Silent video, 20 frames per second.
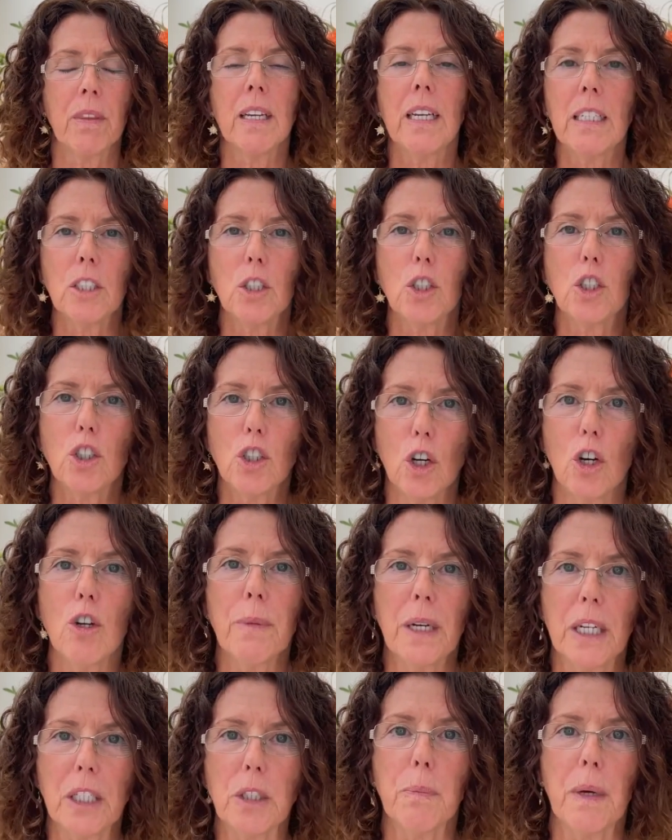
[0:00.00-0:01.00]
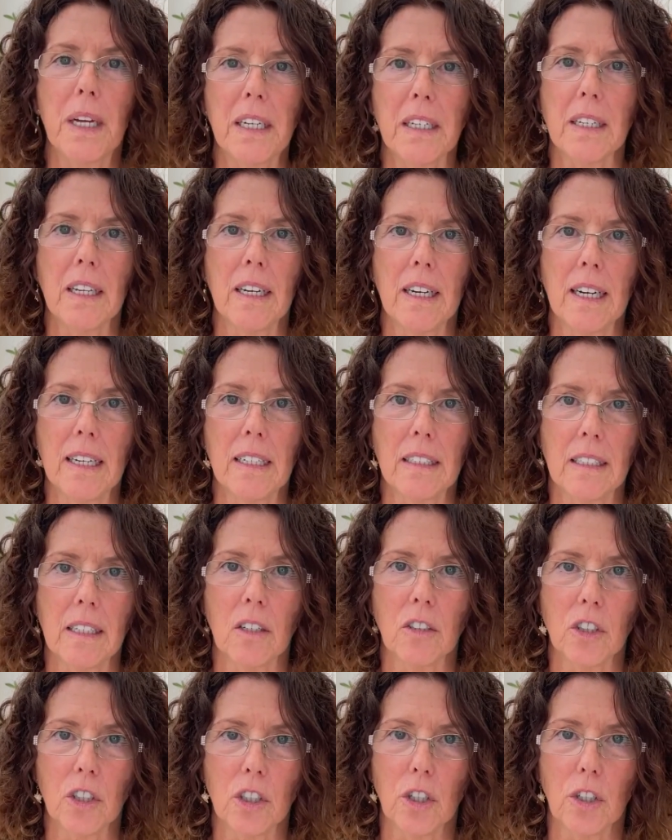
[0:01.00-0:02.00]
is so much better than it is
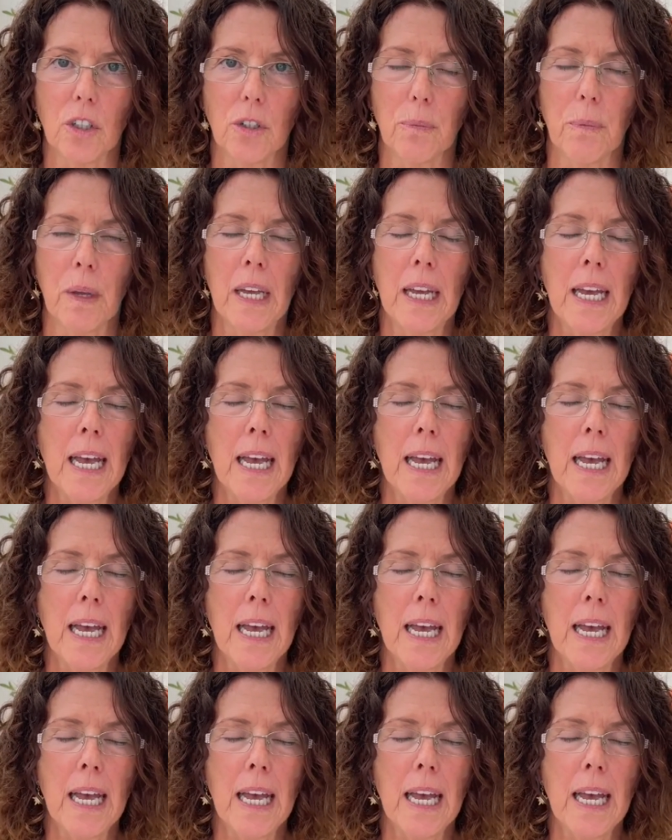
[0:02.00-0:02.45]
on Zoom.